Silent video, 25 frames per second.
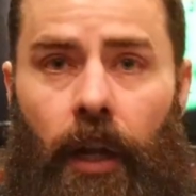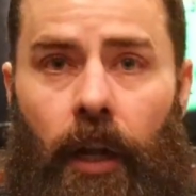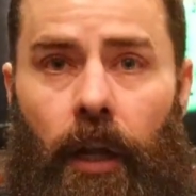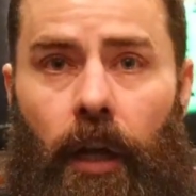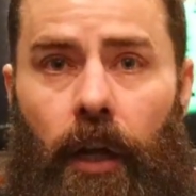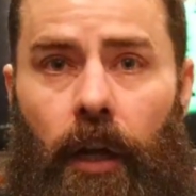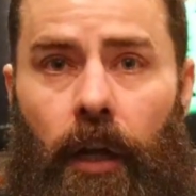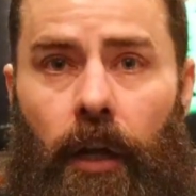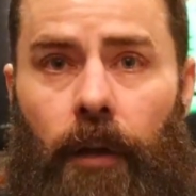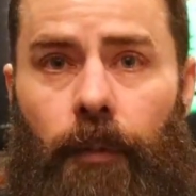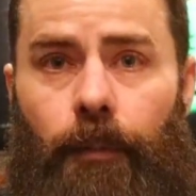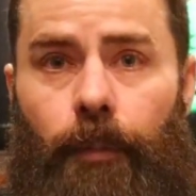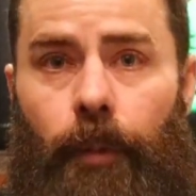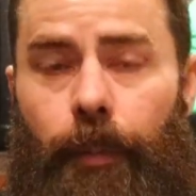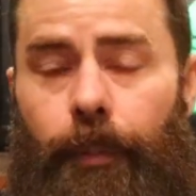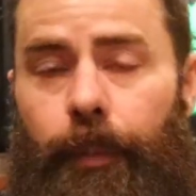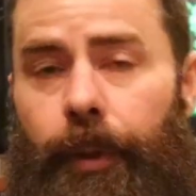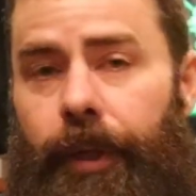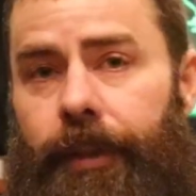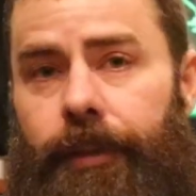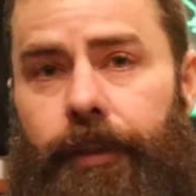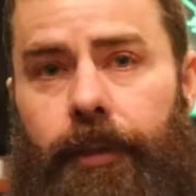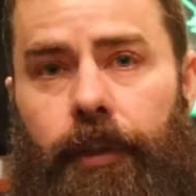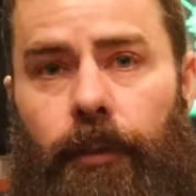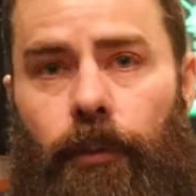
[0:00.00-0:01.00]
But
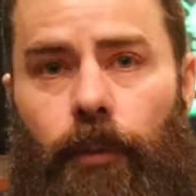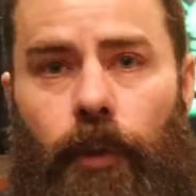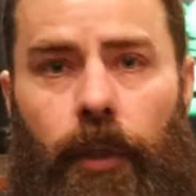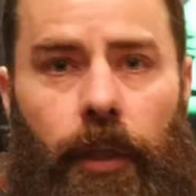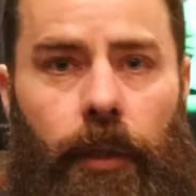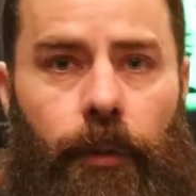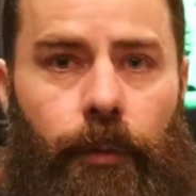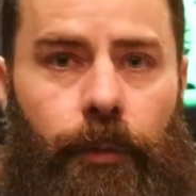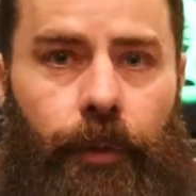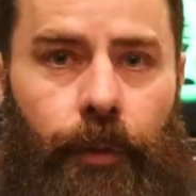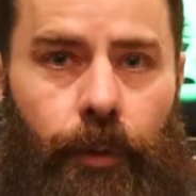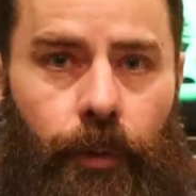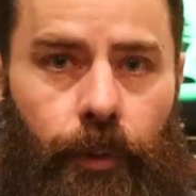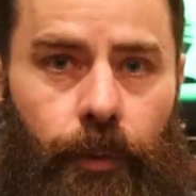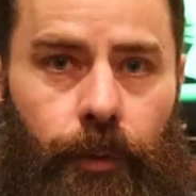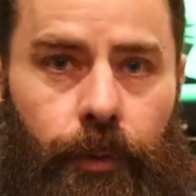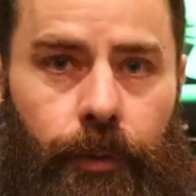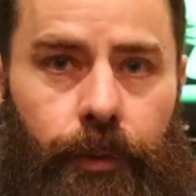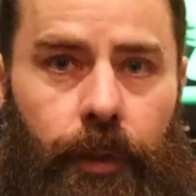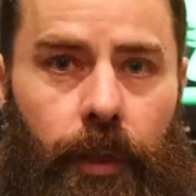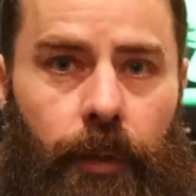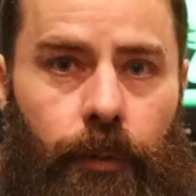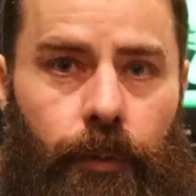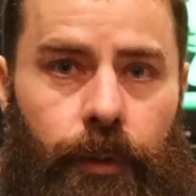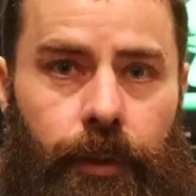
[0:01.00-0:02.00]
basically what I would do
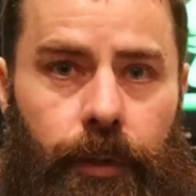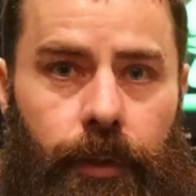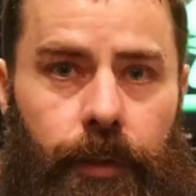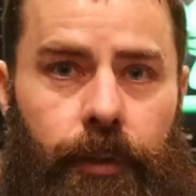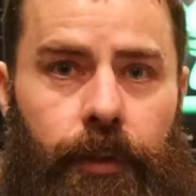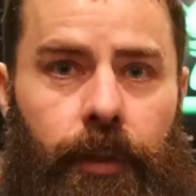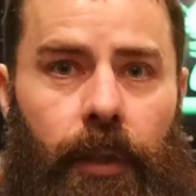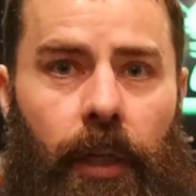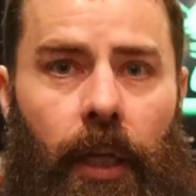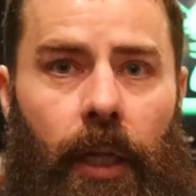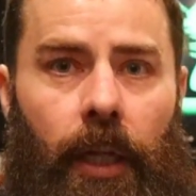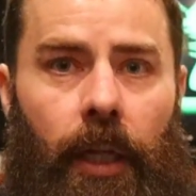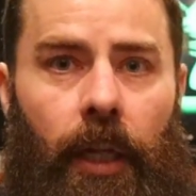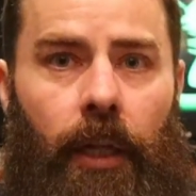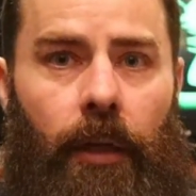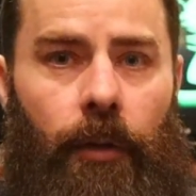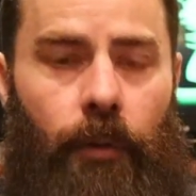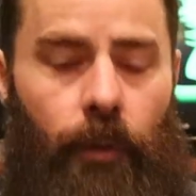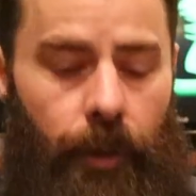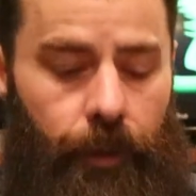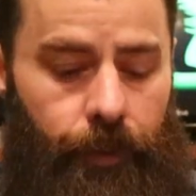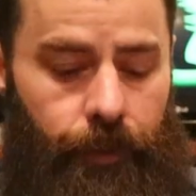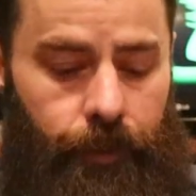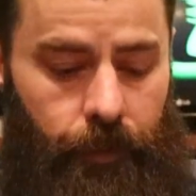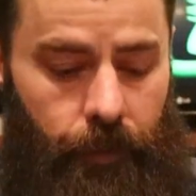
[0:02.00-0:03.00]
is I would just,
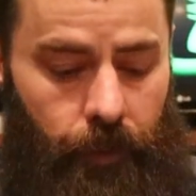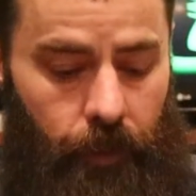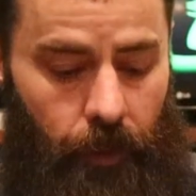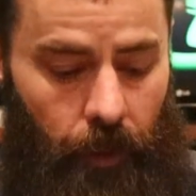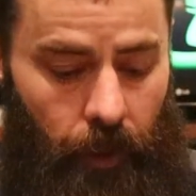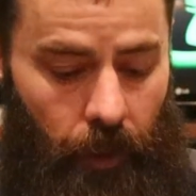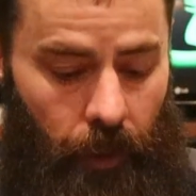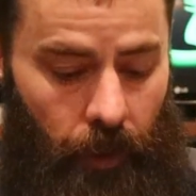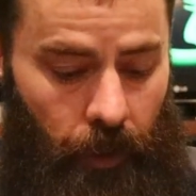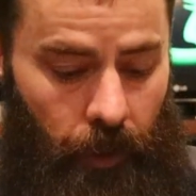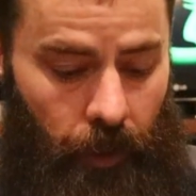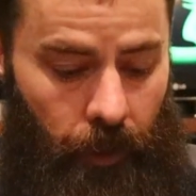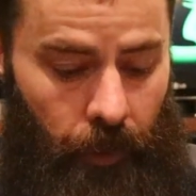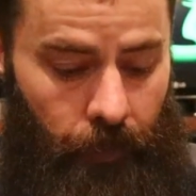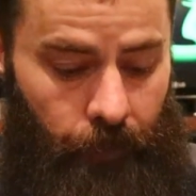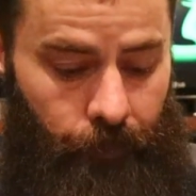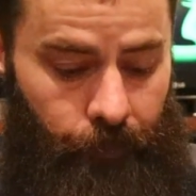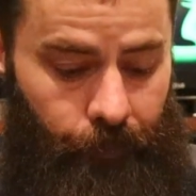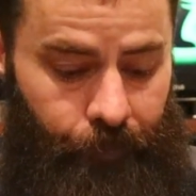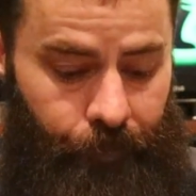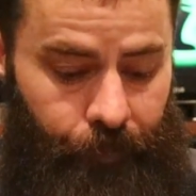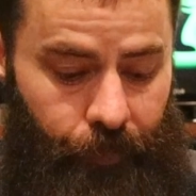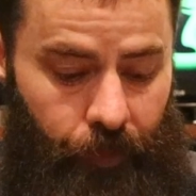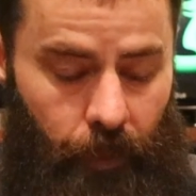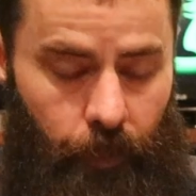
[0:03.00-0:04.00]
when it was
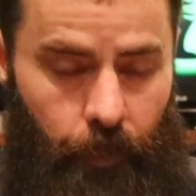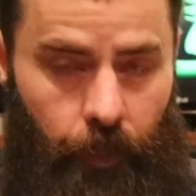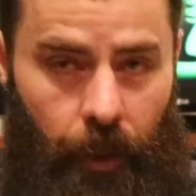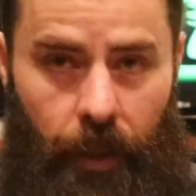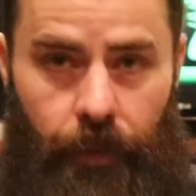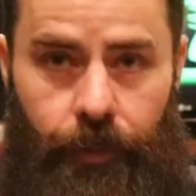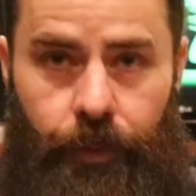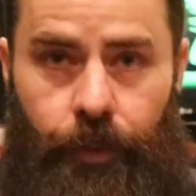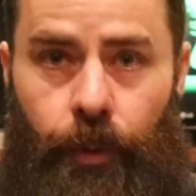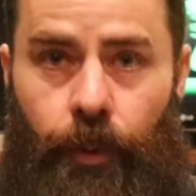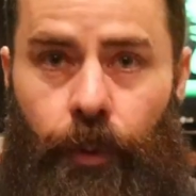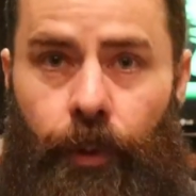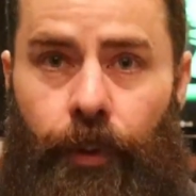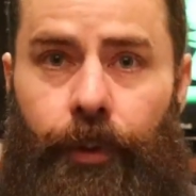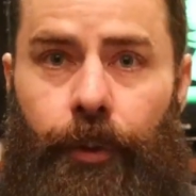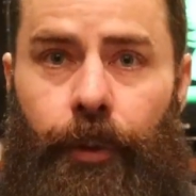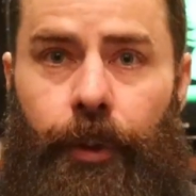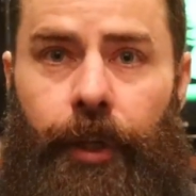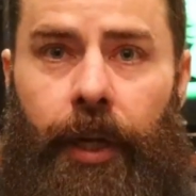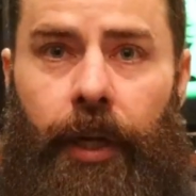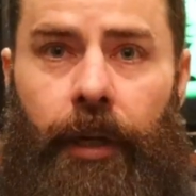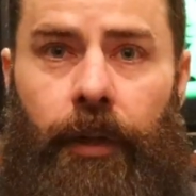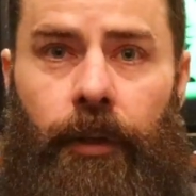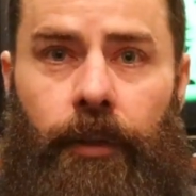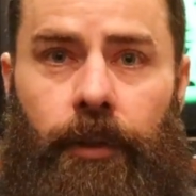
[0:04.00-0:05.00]
about 2 or
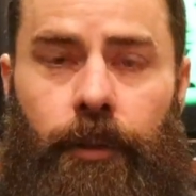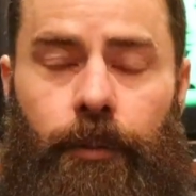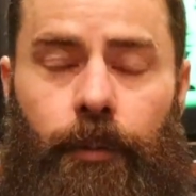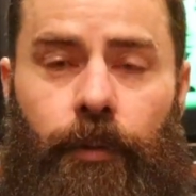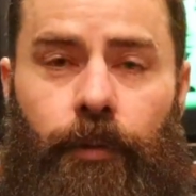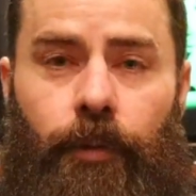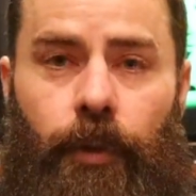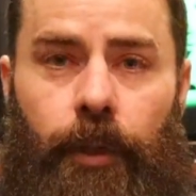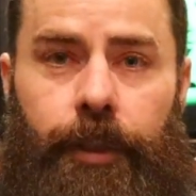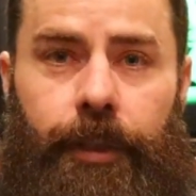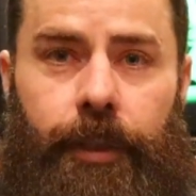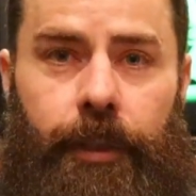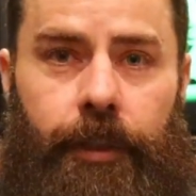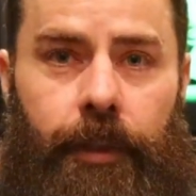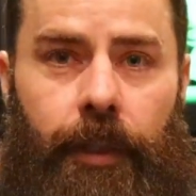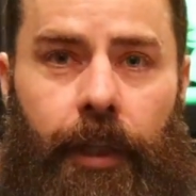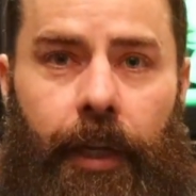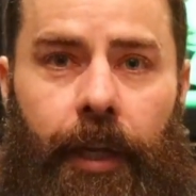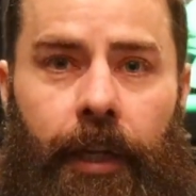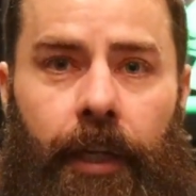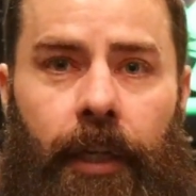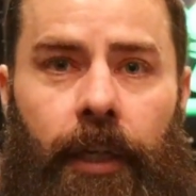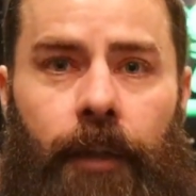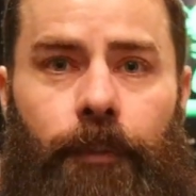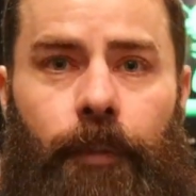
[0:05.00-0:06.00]
3 hours before I'd get to
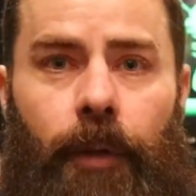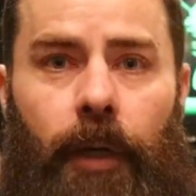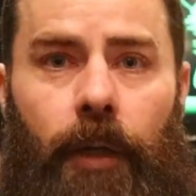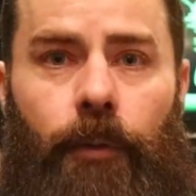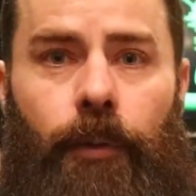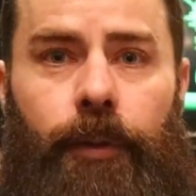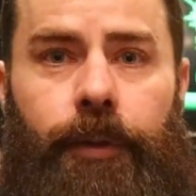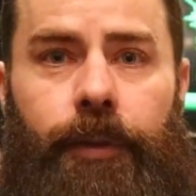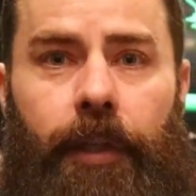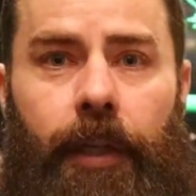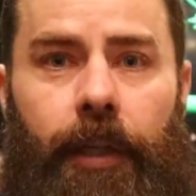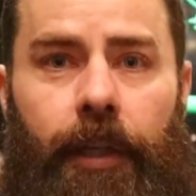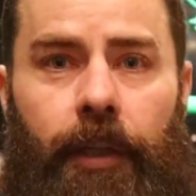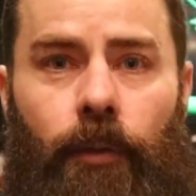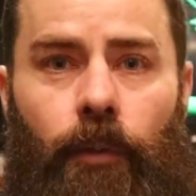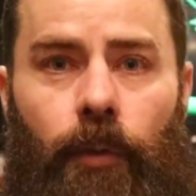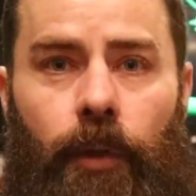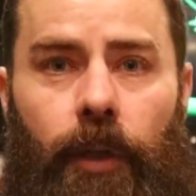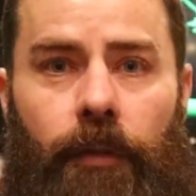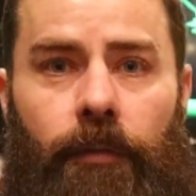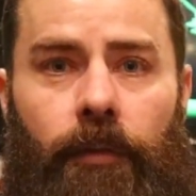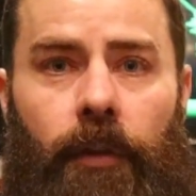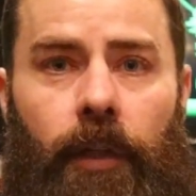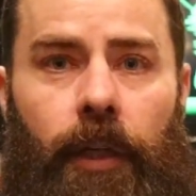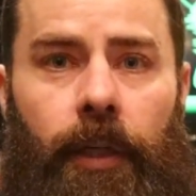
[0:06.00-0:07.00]
camp, I would take
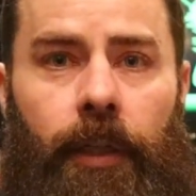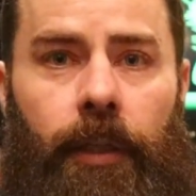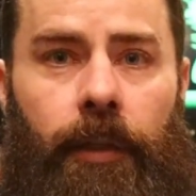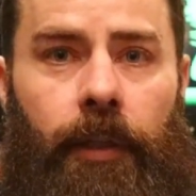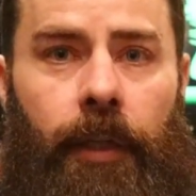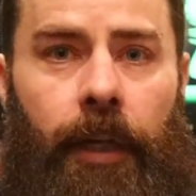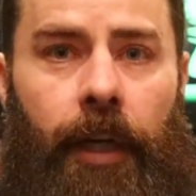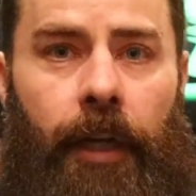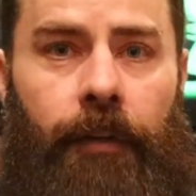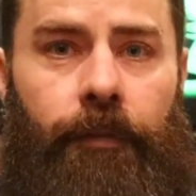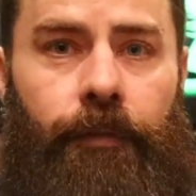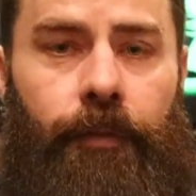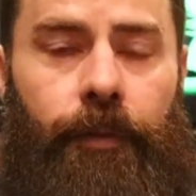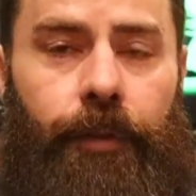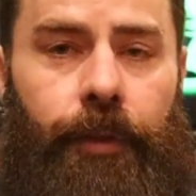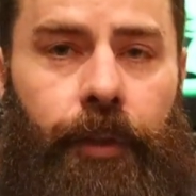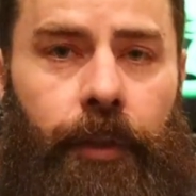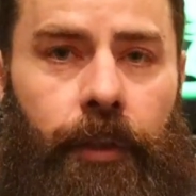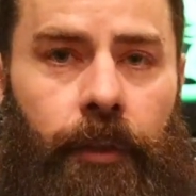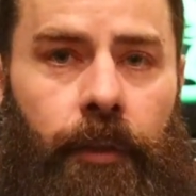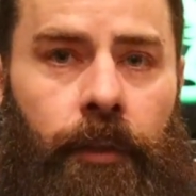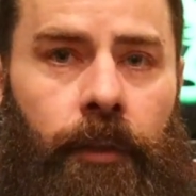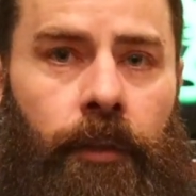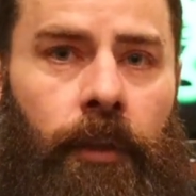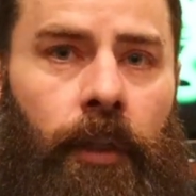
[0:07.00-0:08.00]
whatever I had for
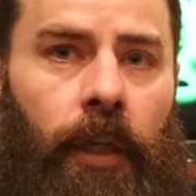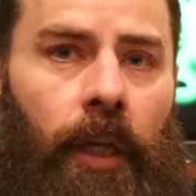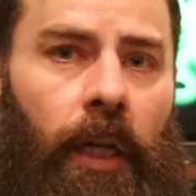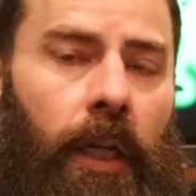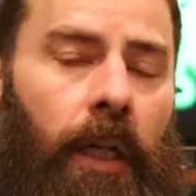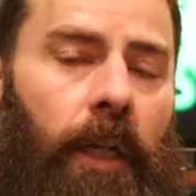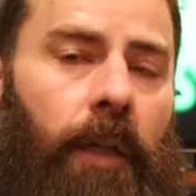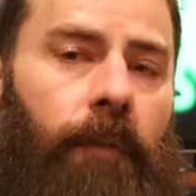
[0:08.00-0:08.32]
dinner,